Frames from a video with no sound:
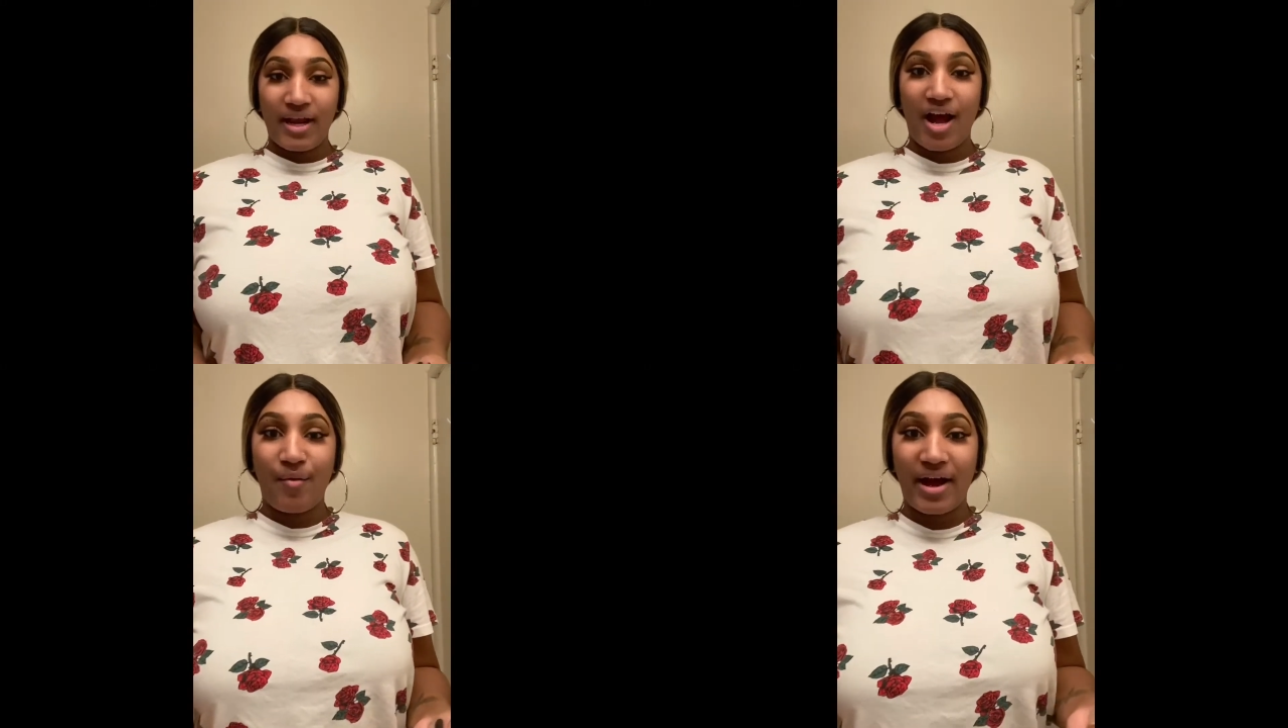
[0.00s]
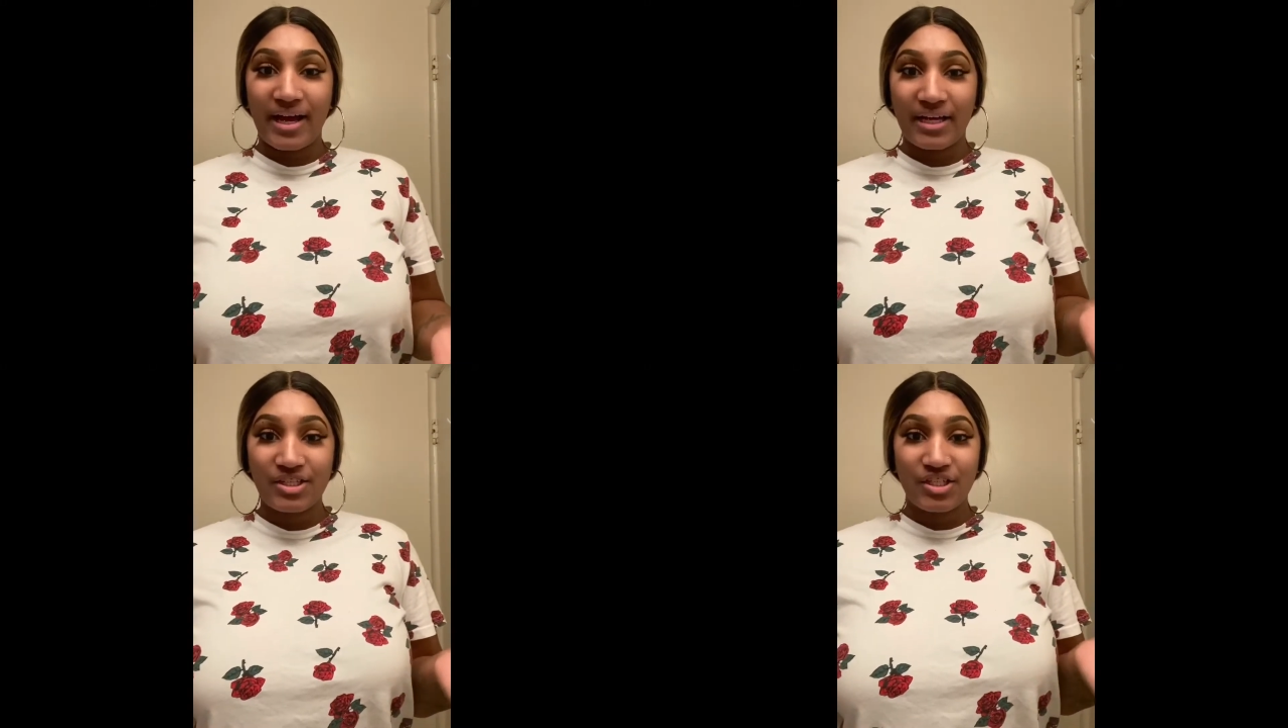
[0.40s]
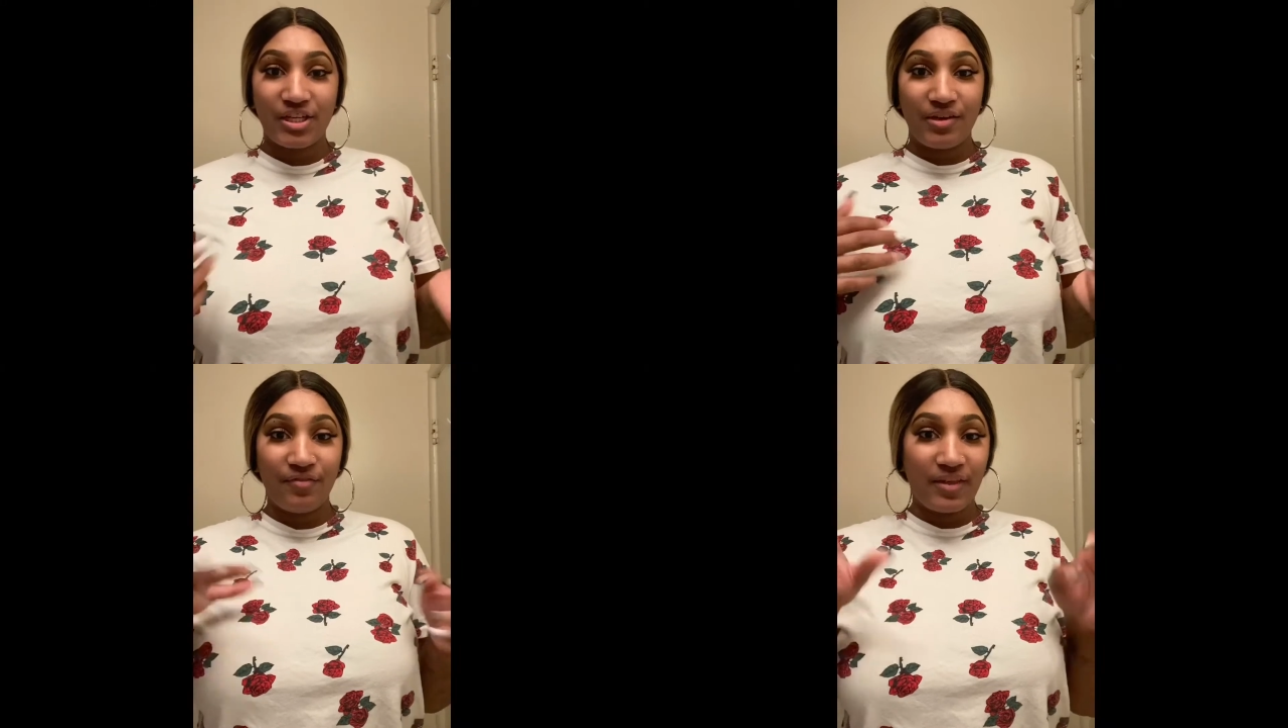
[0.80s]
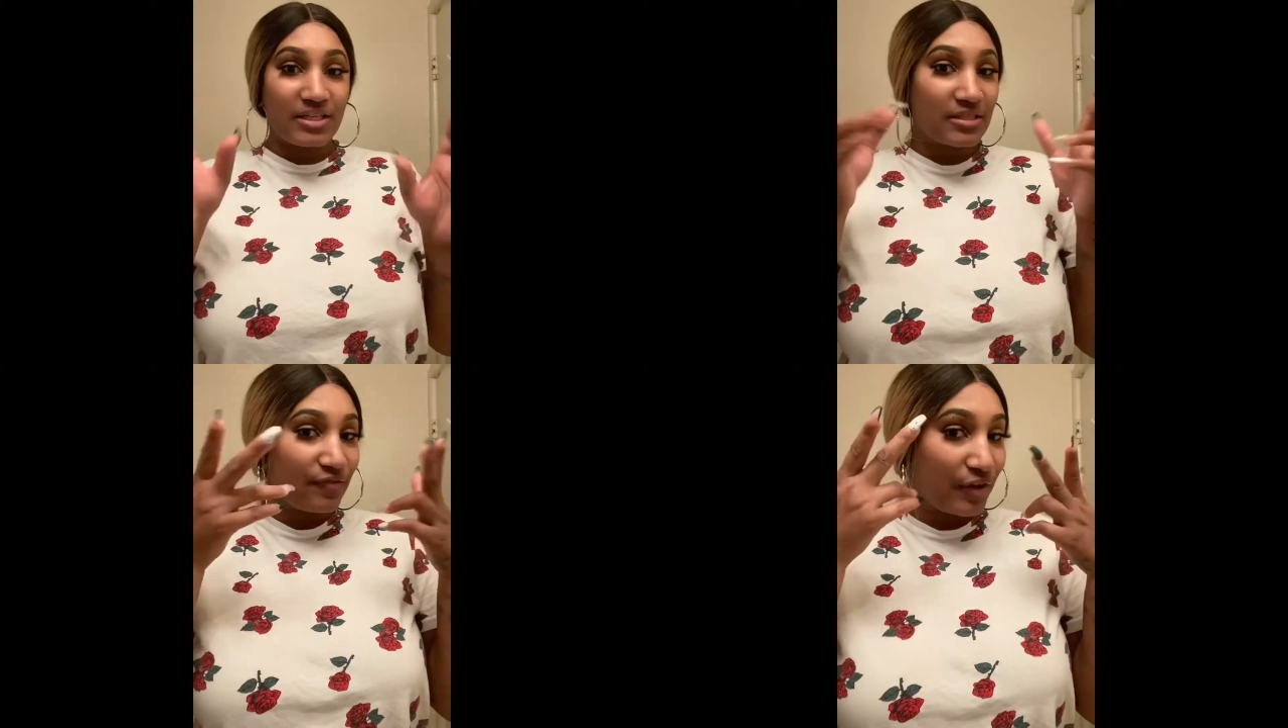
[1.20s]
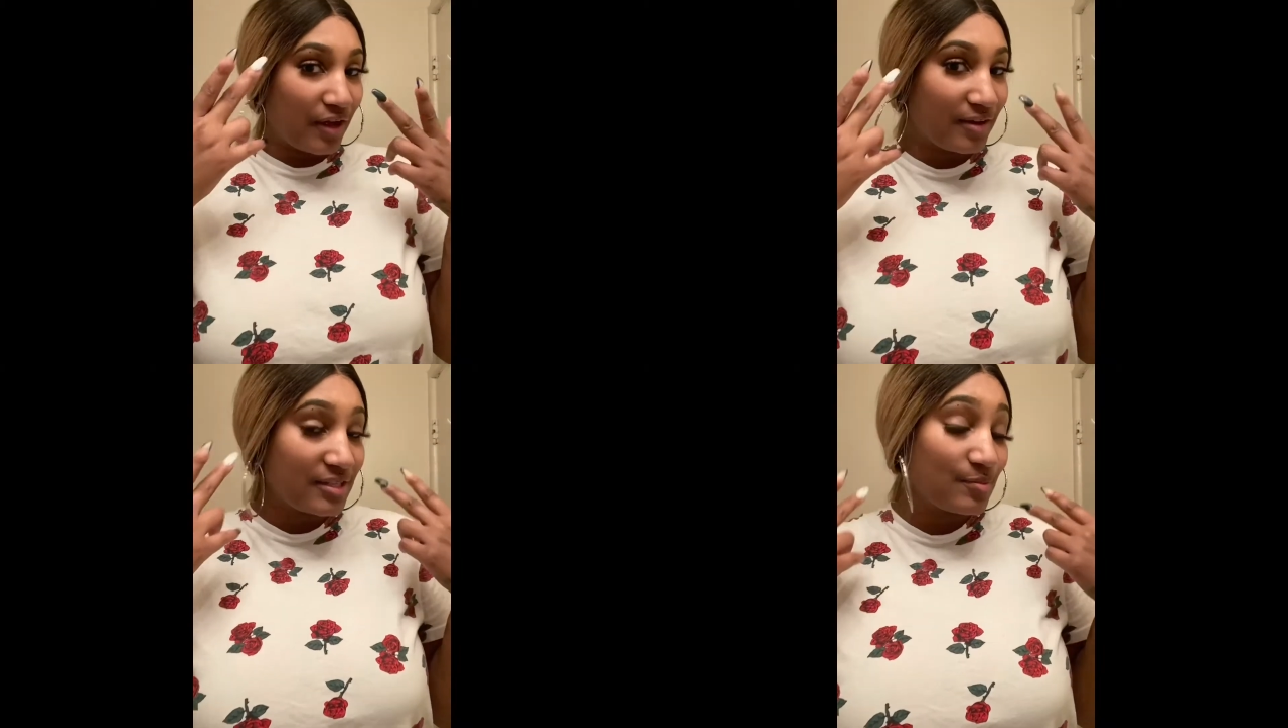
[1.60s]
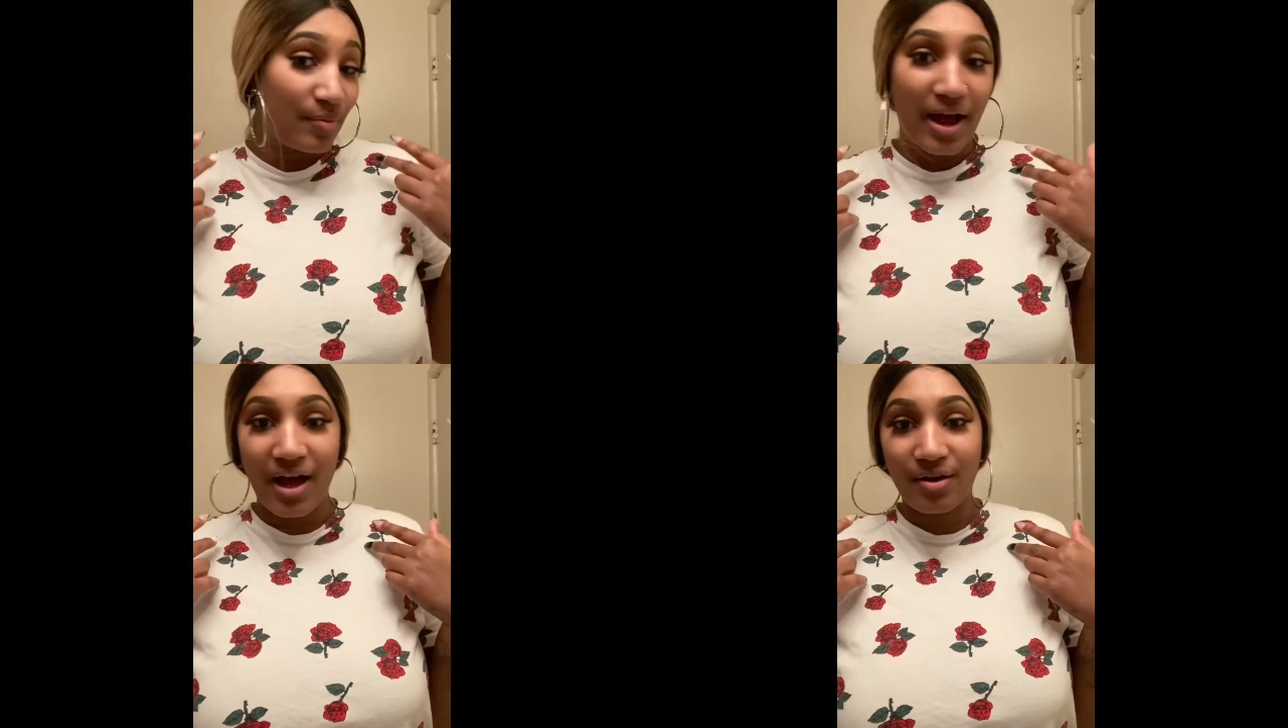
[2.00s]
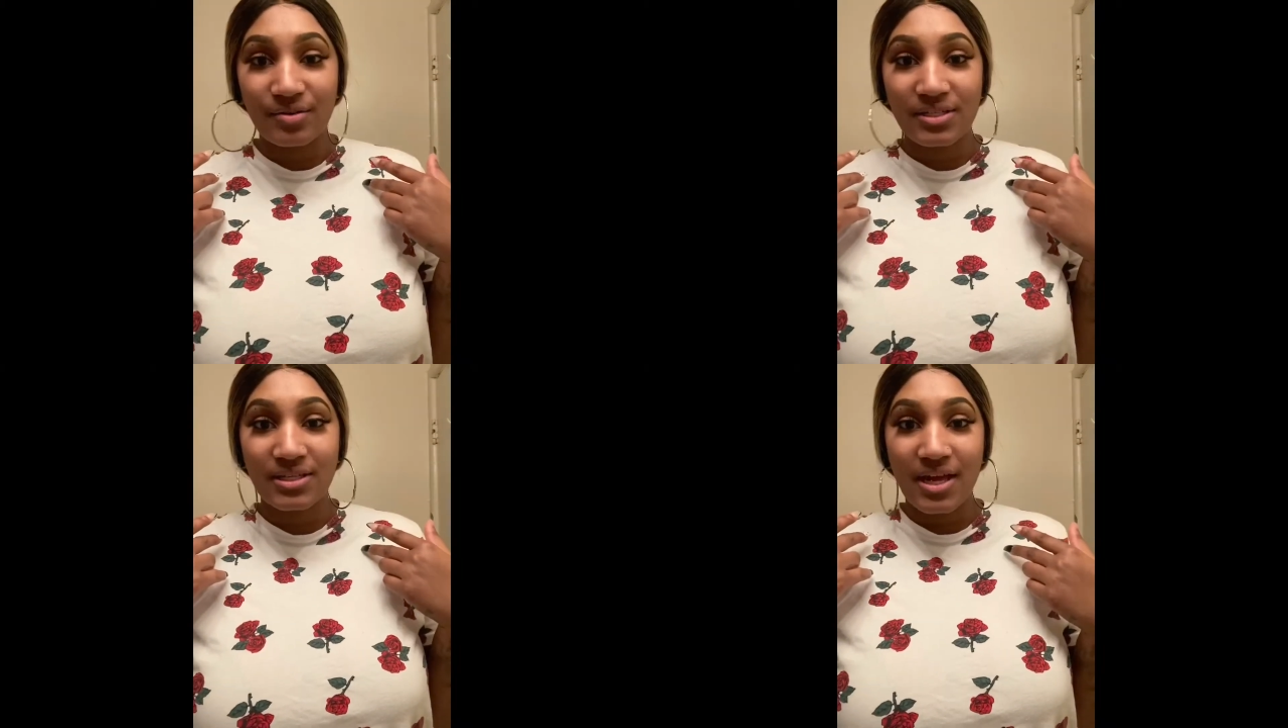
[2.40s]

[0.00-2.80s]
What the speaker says: how I achieve these flawless brows